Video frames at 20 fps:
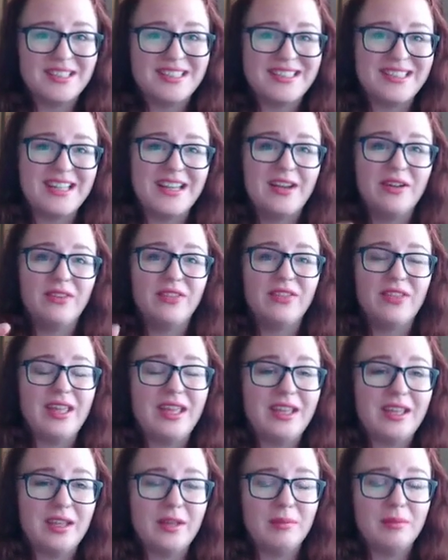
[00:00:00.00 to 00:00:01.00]
see how
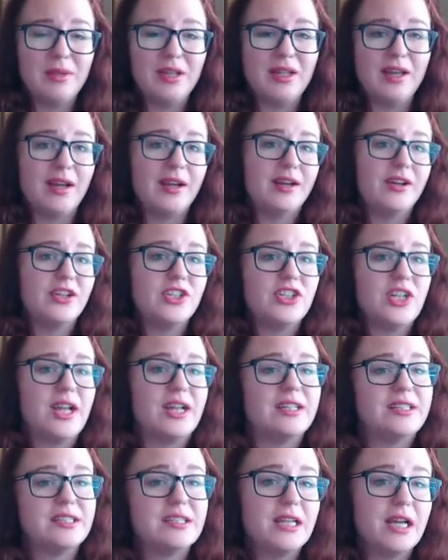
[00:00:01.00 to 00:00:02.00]
they can be kind of
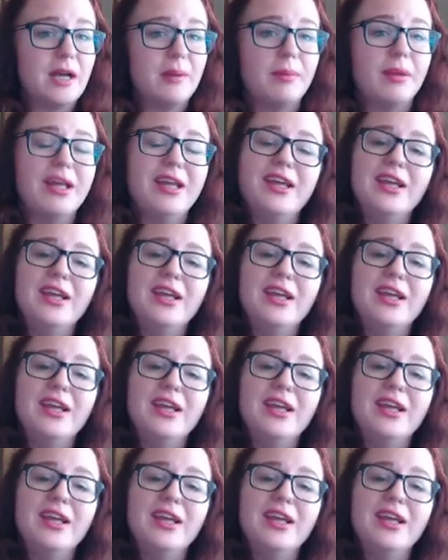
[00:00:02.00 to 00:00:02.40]
jazzed up.